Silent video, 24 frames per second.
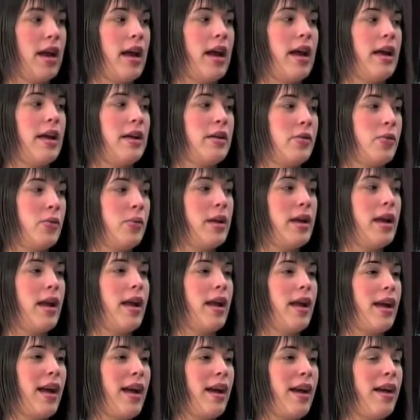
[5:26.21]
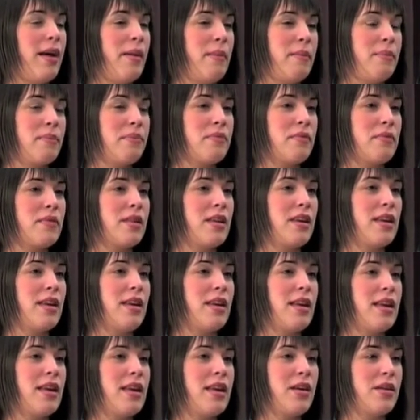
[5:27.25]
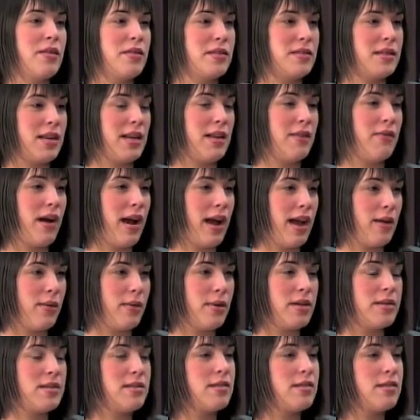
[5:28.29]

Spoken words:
And we, here in the state of Iowa,